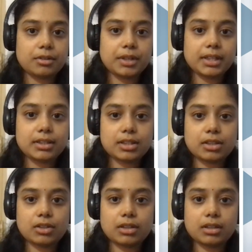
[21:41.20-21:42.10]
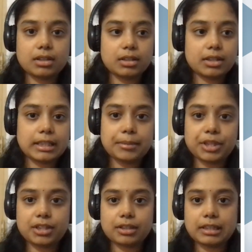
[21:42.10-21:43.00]
right? So
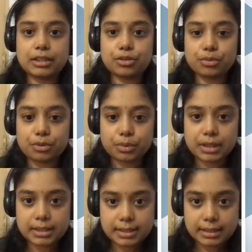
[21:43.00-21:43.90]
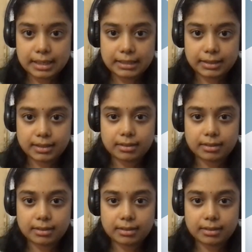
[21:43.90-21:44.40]
immediately you notice that